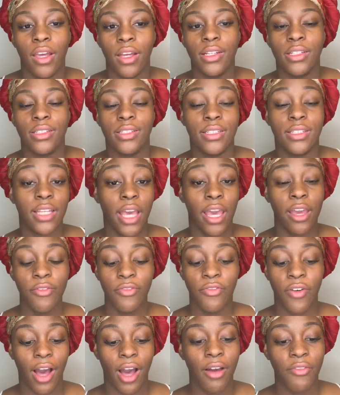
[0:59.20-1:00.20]
it is day
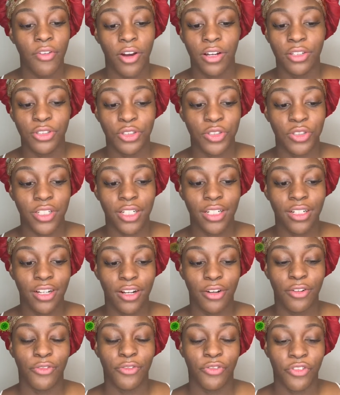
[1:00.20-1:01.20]
500
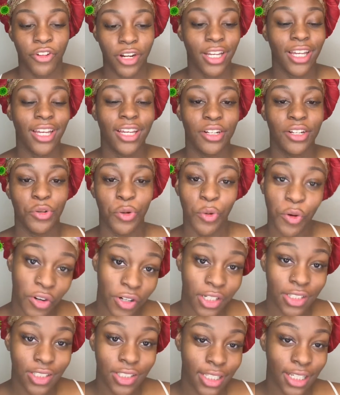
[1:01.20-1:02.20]
of freaking
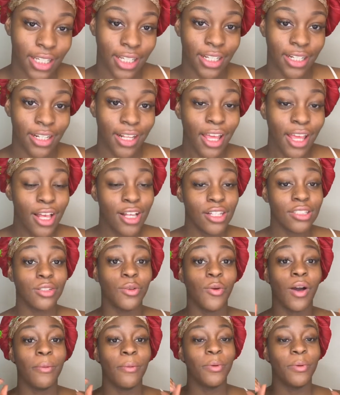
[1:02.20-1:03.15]
quarantine, so I'm